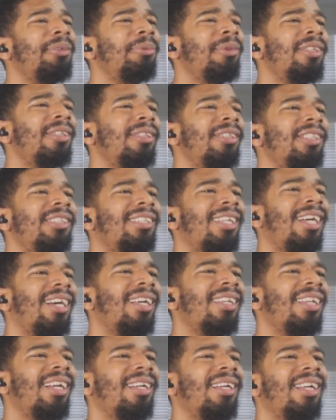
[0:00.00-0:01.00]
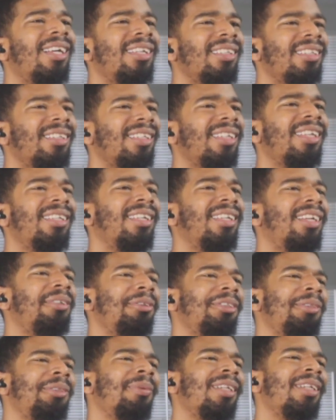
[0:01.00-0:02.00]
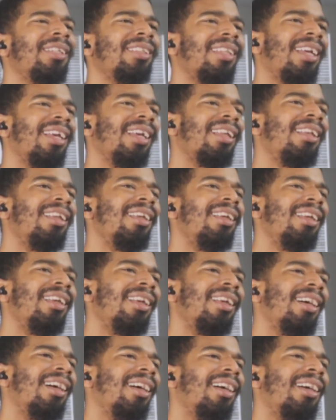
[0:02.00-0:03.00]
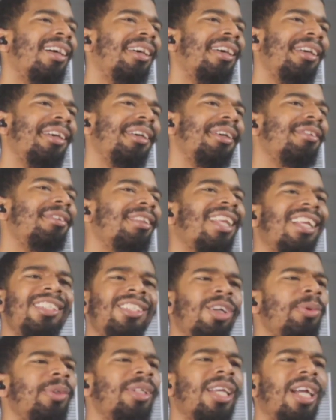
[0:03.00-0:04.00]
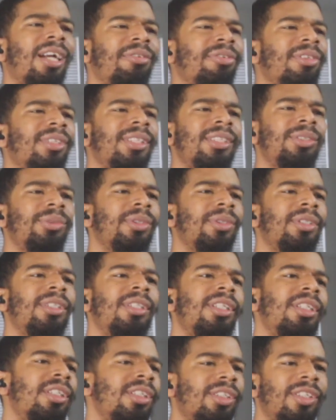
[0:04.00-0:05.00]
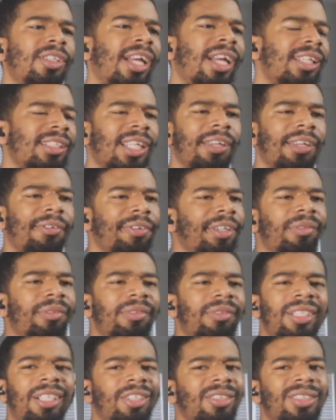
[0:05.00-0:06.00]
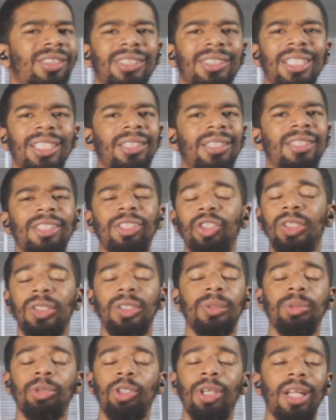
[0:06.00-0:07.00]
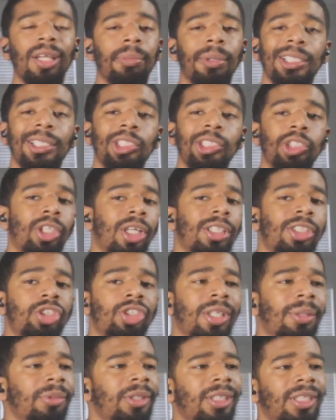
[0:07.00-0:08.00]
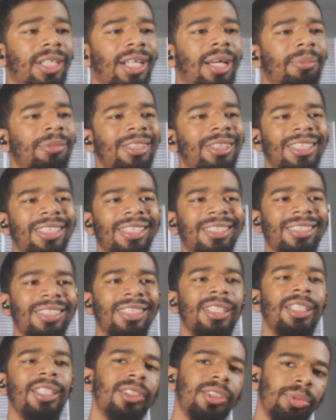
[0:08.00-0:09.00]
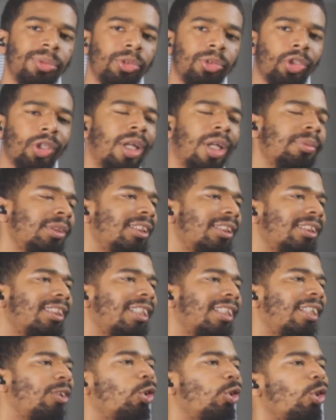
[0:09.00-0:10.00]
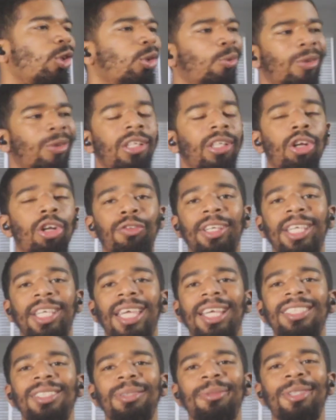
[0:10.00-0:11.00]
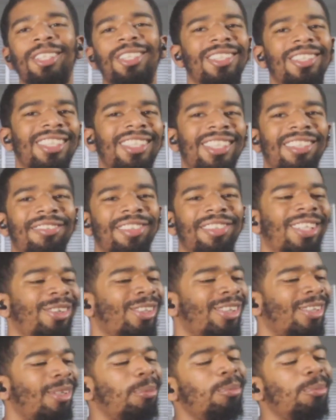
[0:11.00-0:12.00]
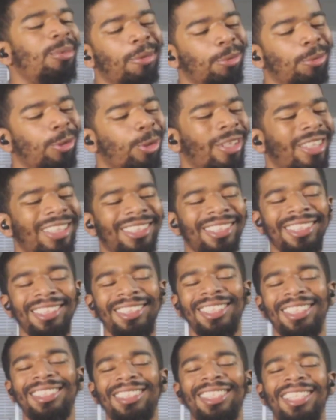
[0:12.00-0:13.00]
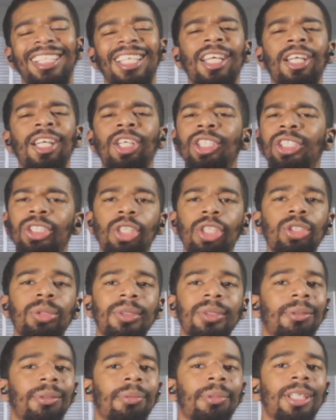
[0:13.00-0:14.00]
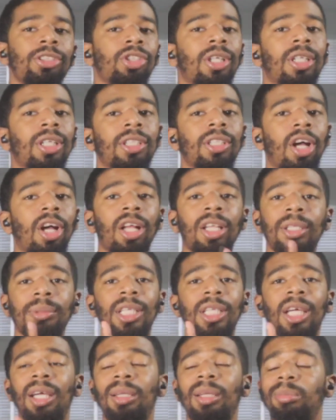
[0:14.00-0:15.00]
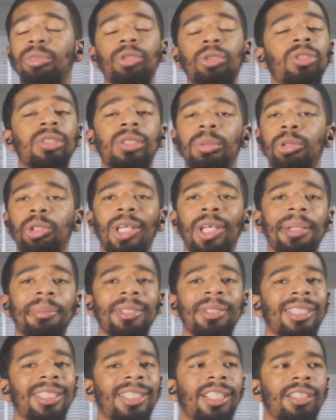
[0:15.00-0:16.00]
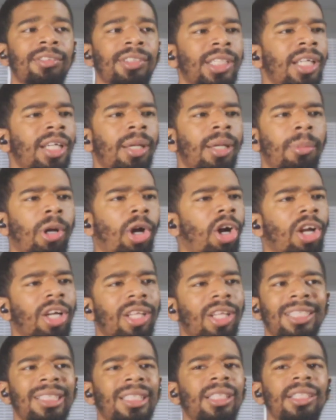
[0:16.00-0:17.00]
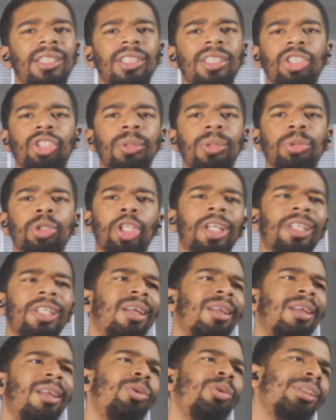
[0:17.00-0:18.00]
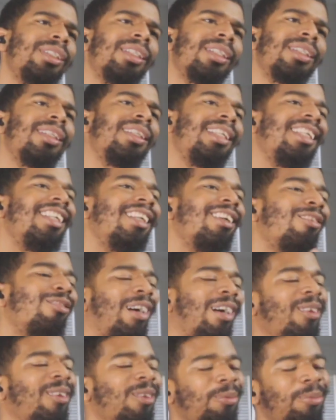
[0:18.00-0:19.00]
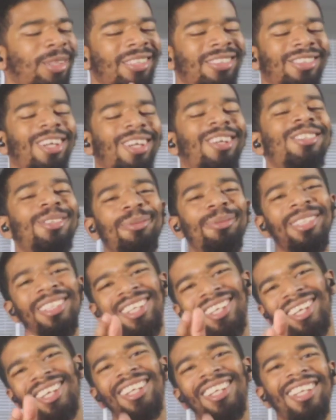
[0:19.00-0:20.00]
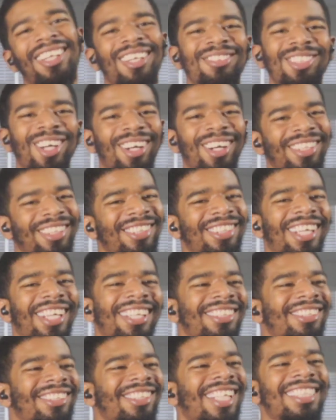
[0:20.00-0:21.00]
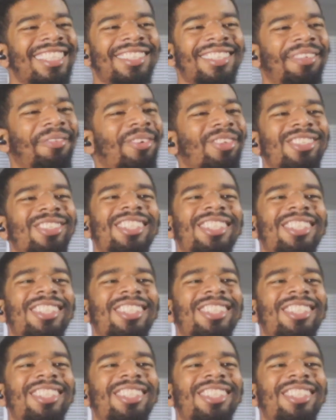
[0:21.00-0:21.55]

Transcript: well designed. I respect that. That's all we got for this one. You guys got a favorite video suggestion? You can subscribe to Patreon or drop it in the comment section. Subscribe to the channel, ring the notification bell, get a video a thumbs up so it gets suggested. Social media, Patreon, all up top. You can subscribe to any of it. Put all the links in the description. All you gotta do is hit the link, follow me, talk to me. Love talking to you guys. You guys are the most